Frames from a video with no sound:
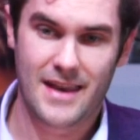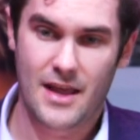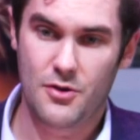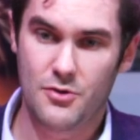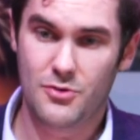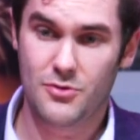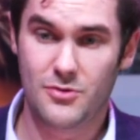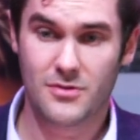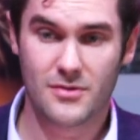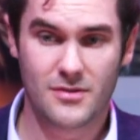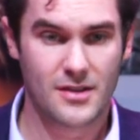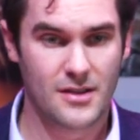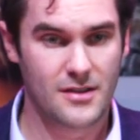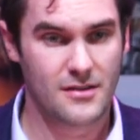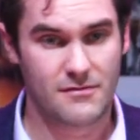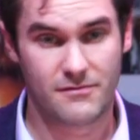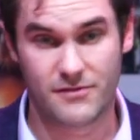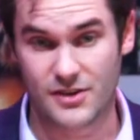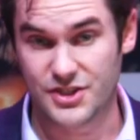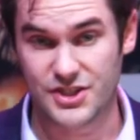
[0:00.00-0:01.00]
now
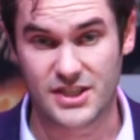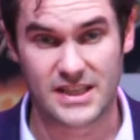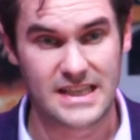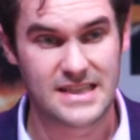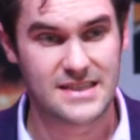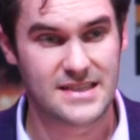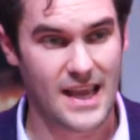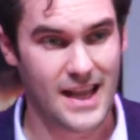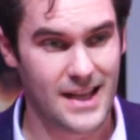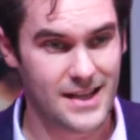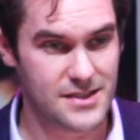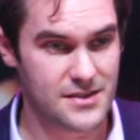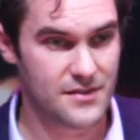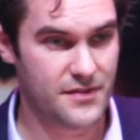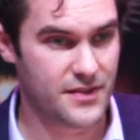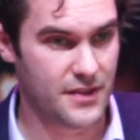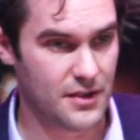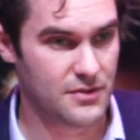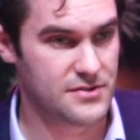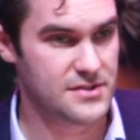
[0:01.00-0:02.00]
virtually tens of
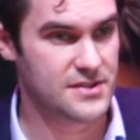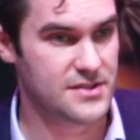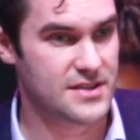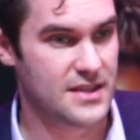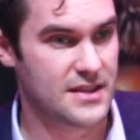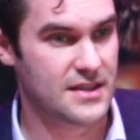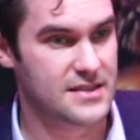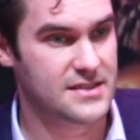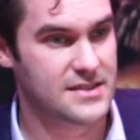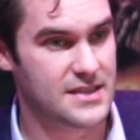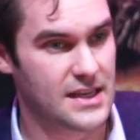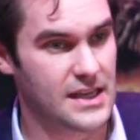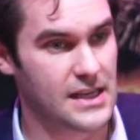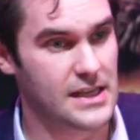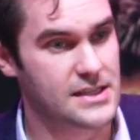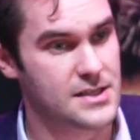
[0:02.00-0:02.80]
thousands in the city